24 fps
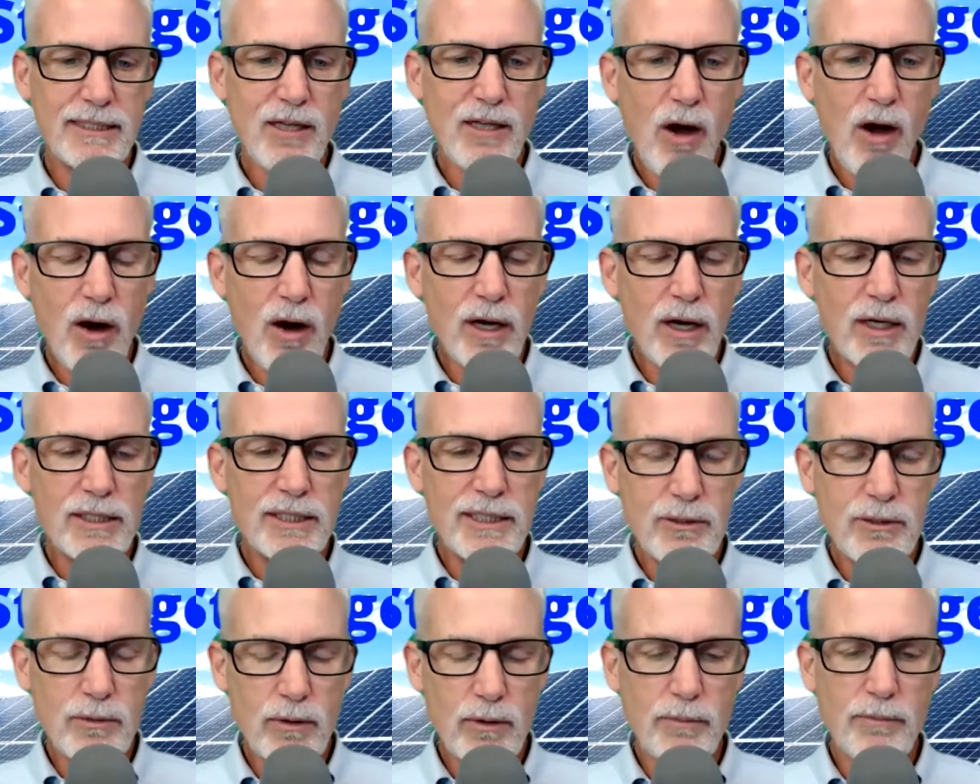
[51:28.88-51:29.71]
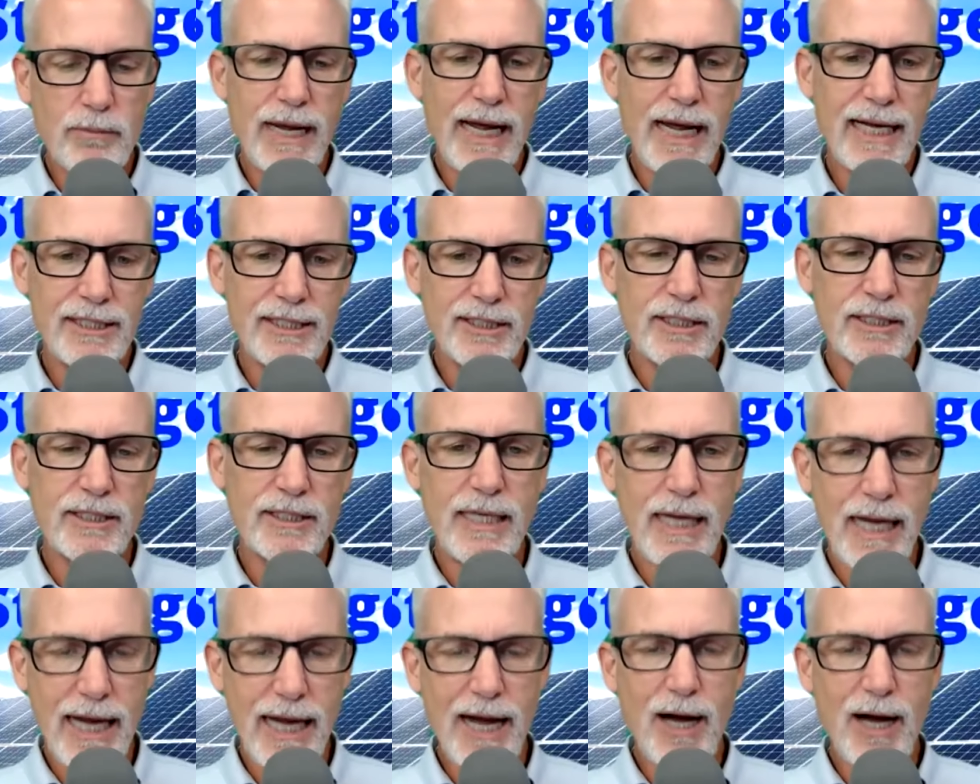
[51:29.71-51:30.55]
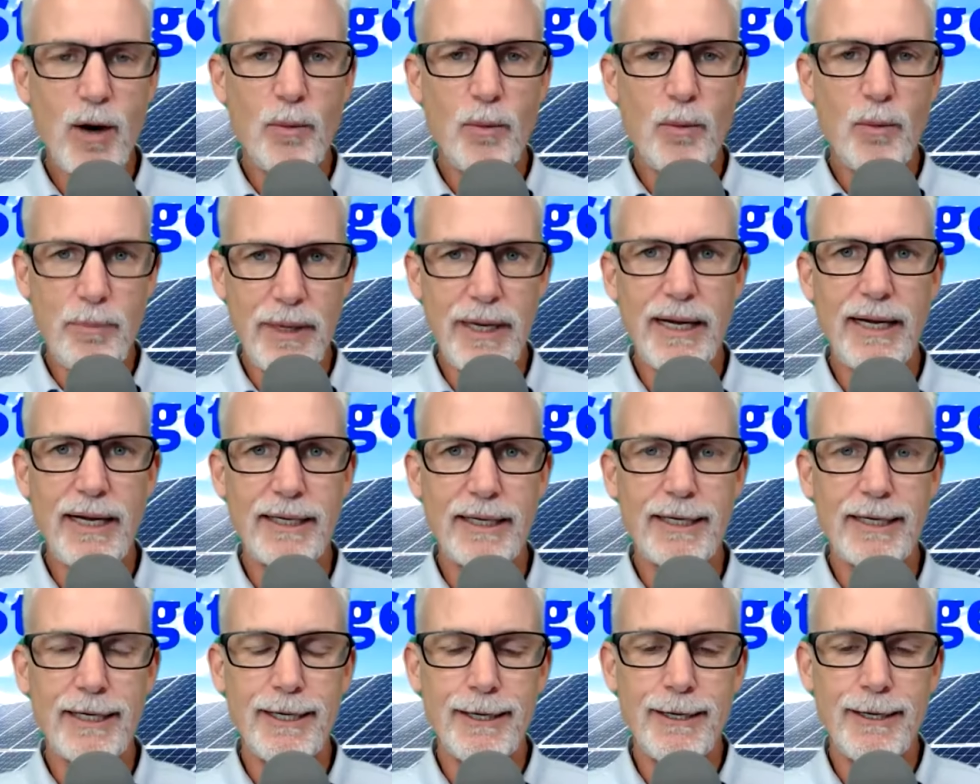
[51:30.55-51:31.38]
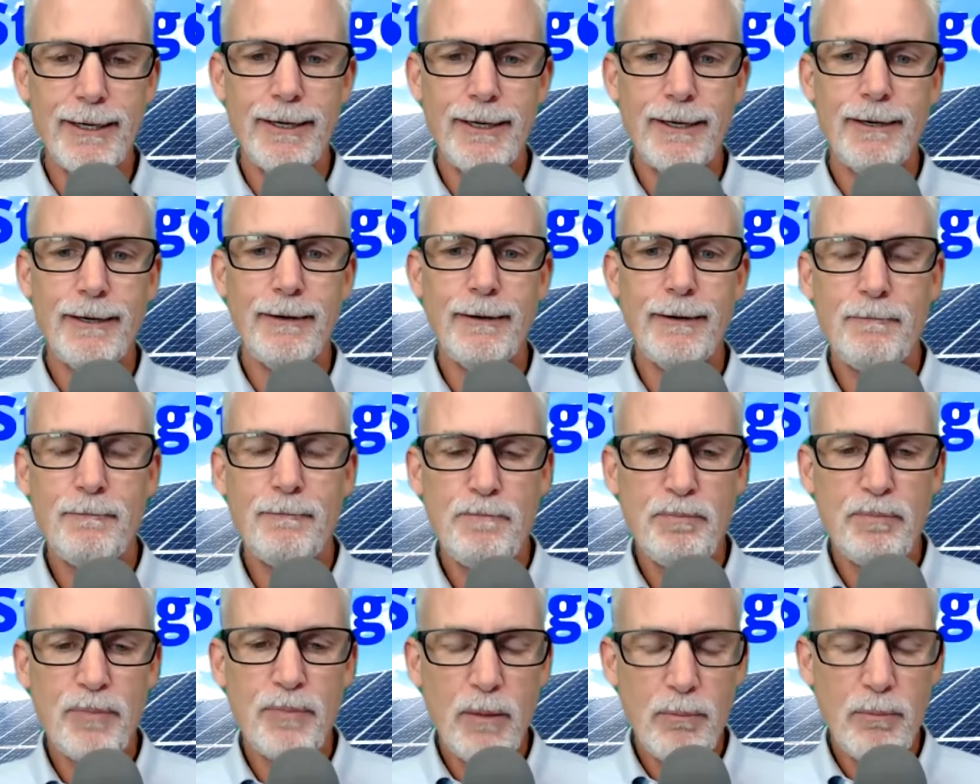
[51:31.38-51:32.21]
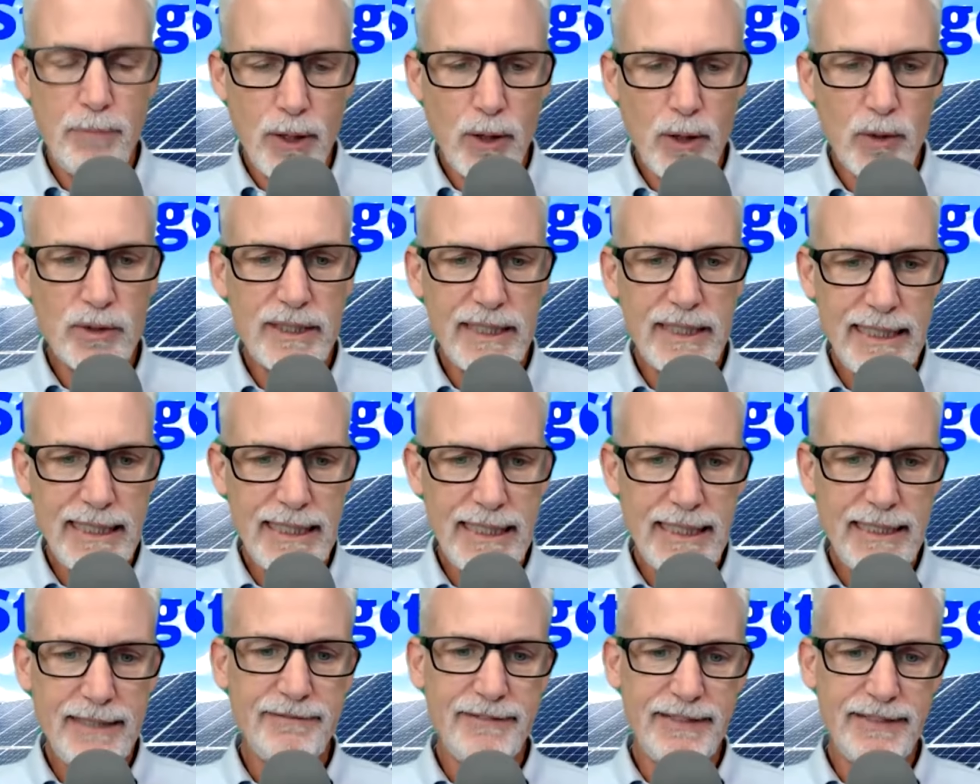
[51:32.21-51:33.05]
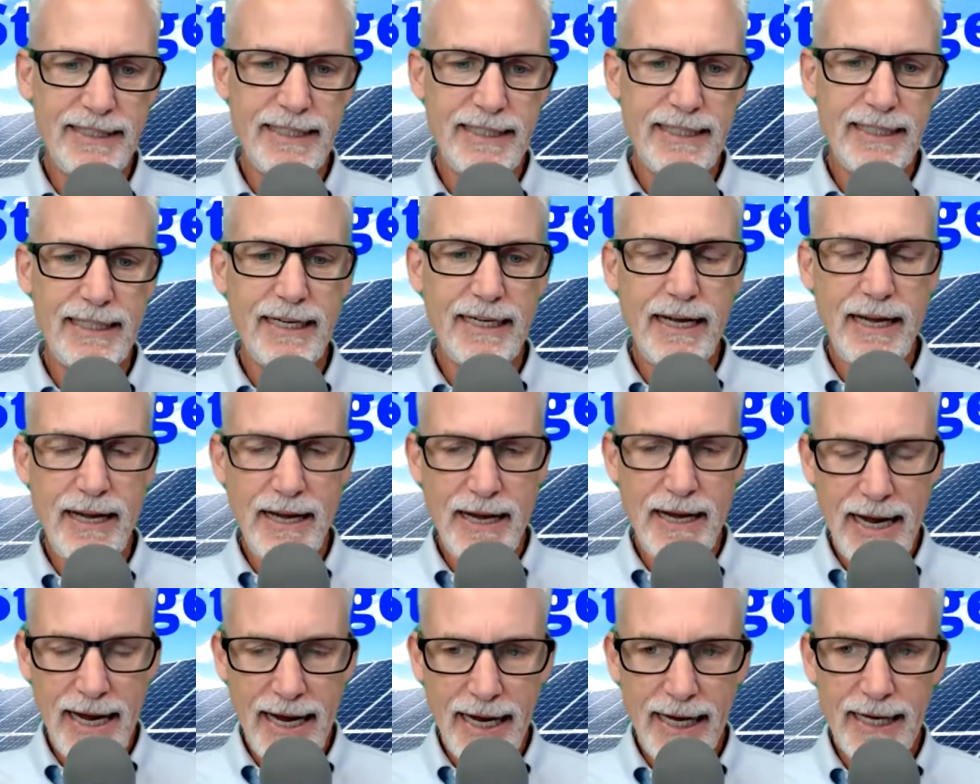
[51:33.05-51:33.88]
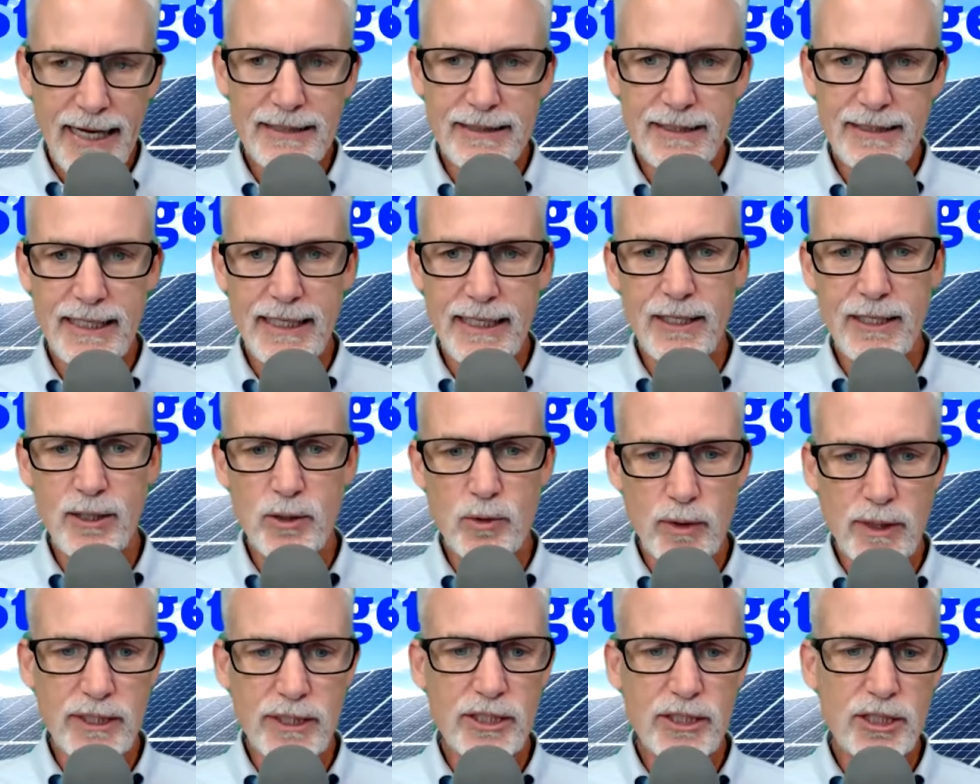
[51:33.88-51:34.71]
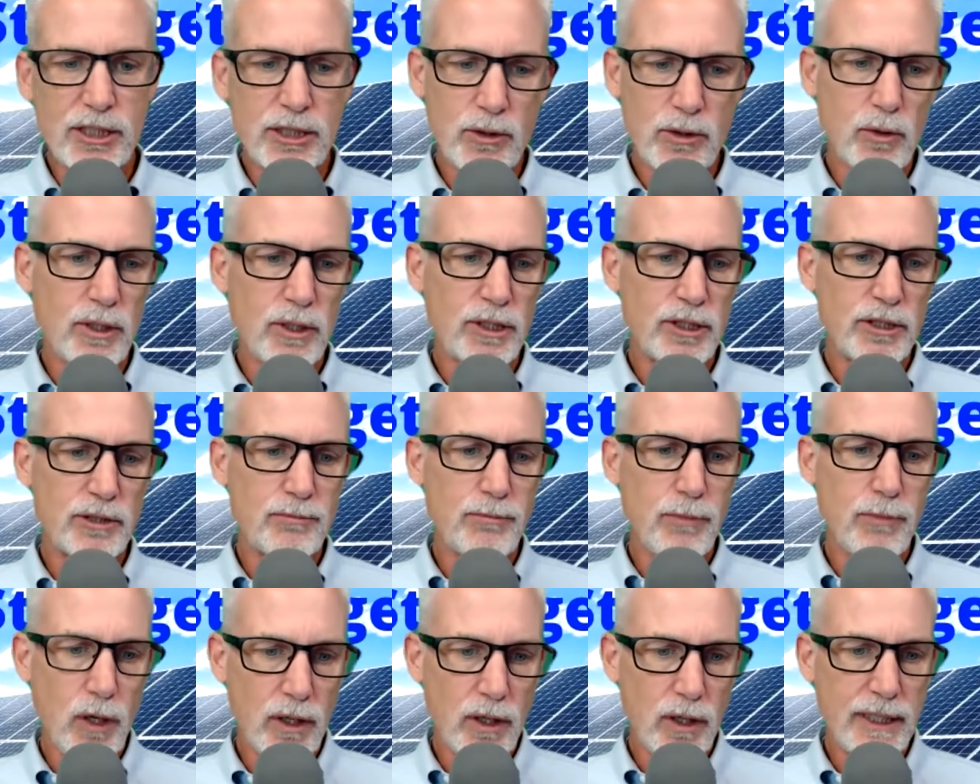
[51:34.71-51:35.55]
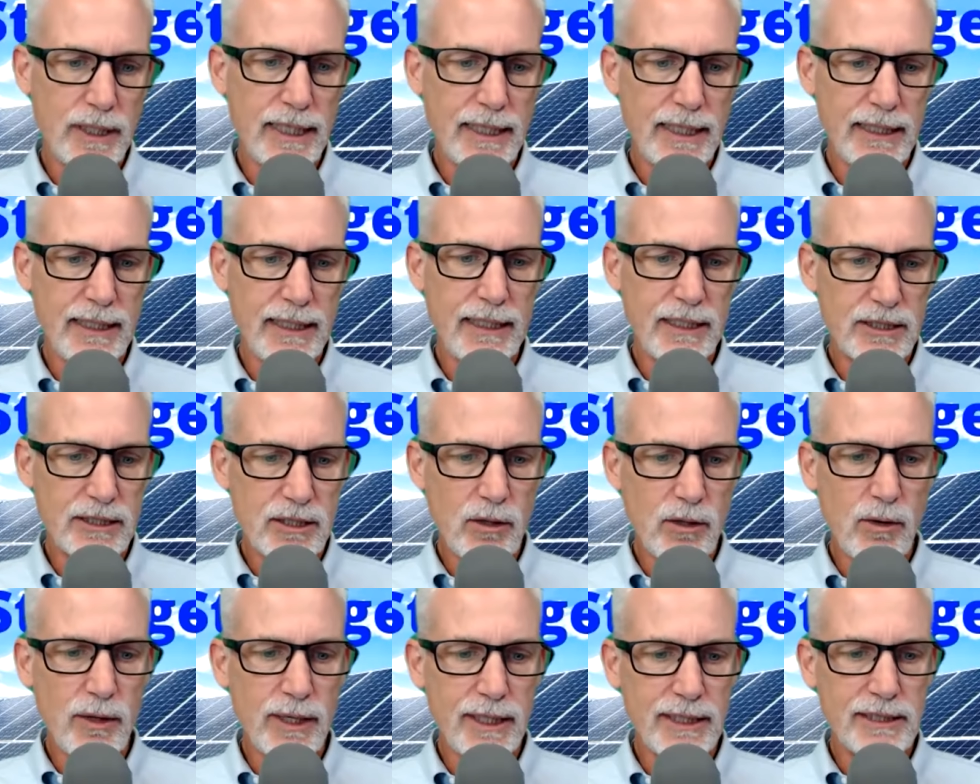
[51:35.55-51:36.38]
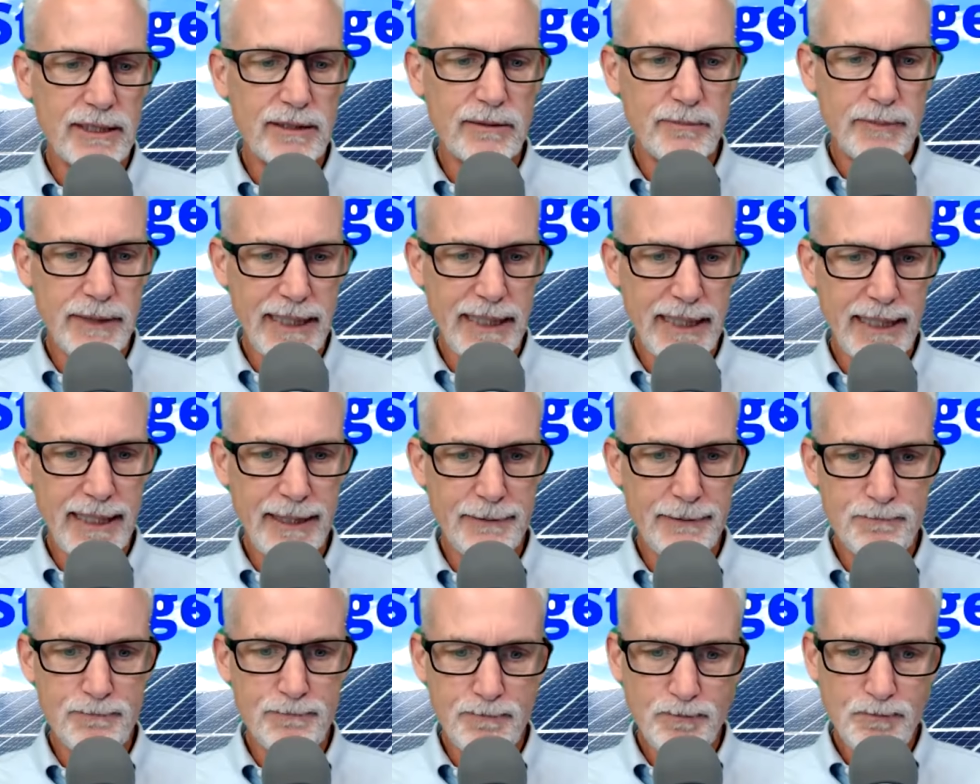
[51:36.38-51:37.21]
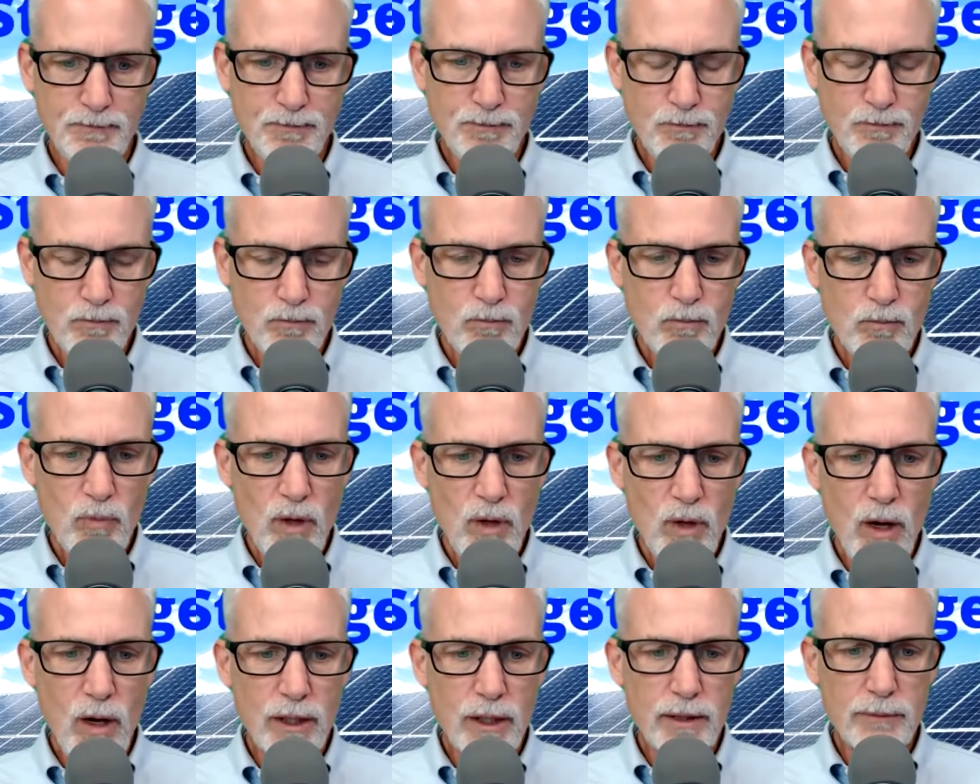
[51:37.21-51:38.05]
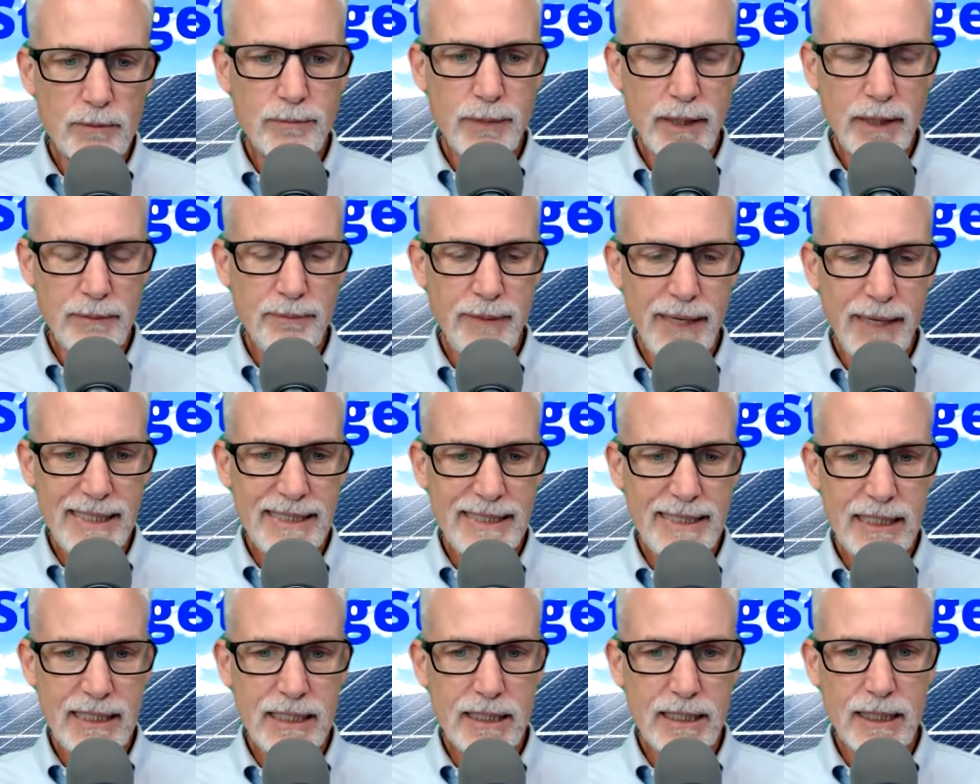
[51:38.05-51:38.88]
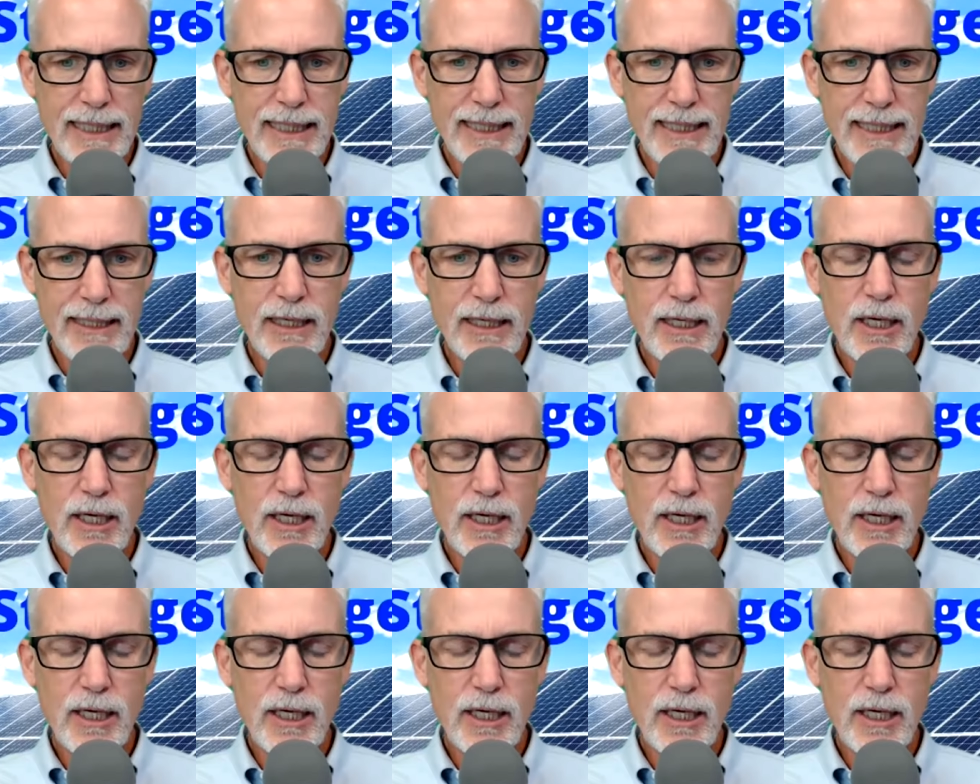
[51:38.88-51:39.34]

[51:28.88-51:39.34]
hard to imagine how big both the EV and the grid storage market is going to be. But basically,